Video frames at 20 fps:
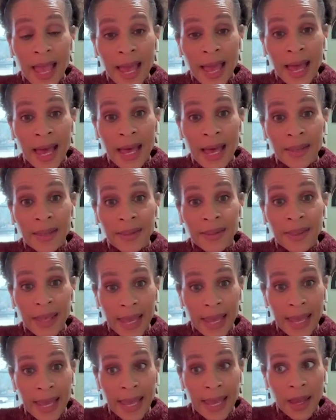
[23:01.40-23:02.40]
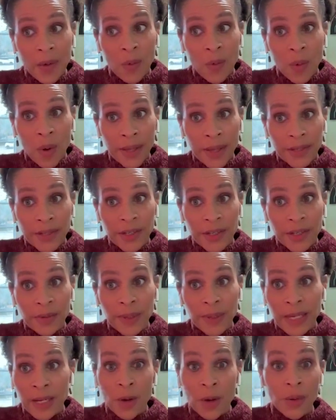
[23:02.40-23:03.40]
and they want
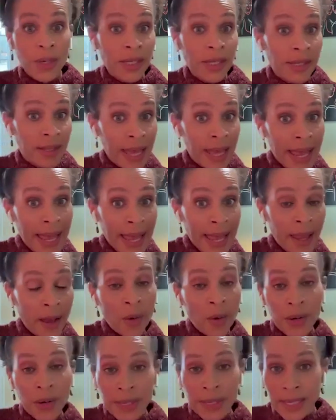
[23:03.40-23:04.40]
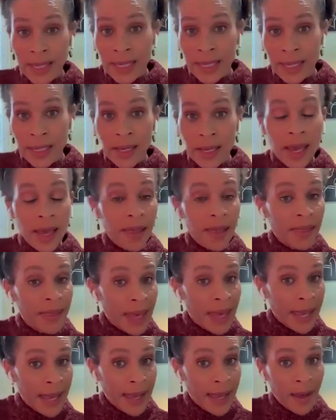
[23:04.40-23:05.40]
to be known as they or he,
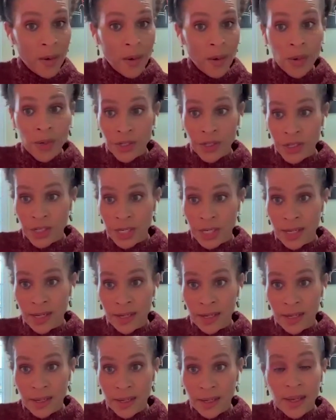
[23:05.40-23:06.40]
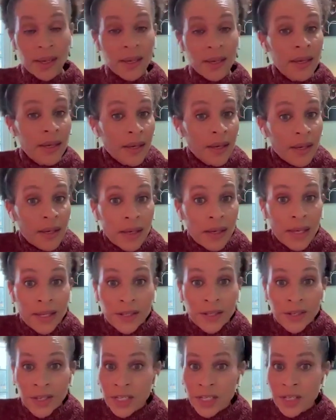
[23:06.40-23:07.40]
they or she.
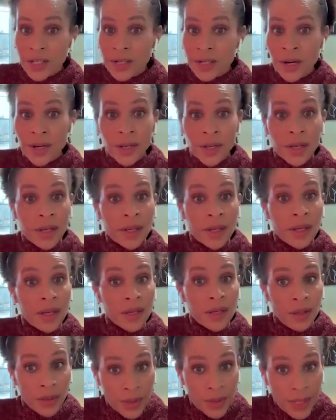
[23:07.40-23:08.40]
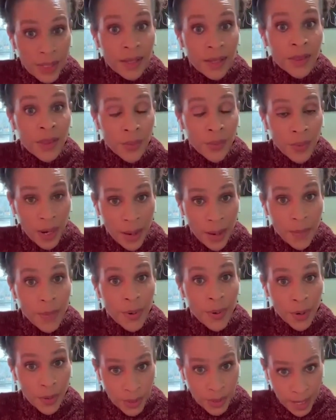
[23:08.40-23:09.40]
Just start using the right
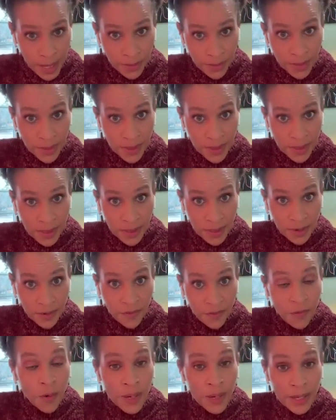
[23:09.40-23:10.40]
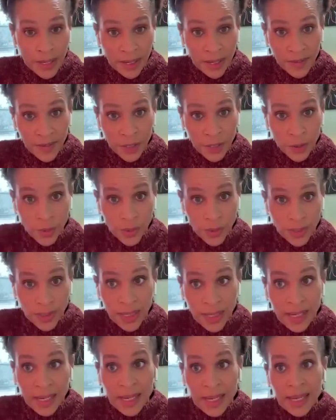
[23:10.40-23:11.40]
pronouns for
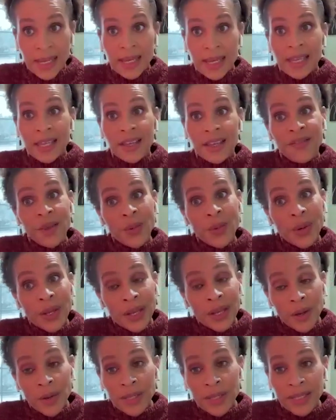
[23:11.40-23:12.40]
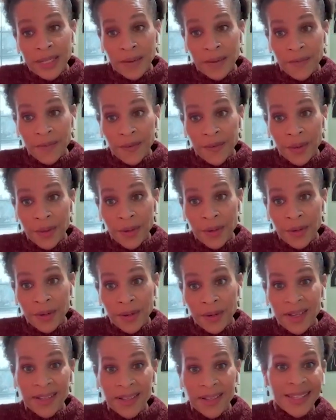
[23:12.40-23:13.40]
individuals. If you want to go a step
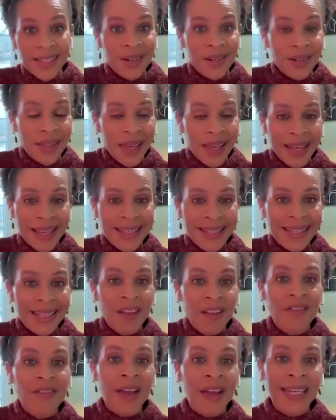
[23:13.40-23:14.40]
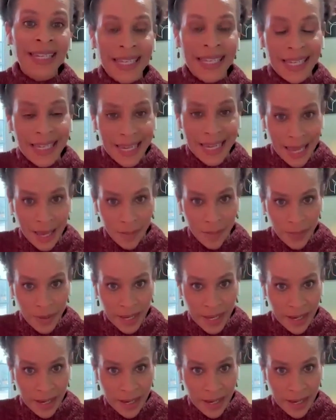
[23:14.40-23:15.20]
further, consider like a self ID campaign.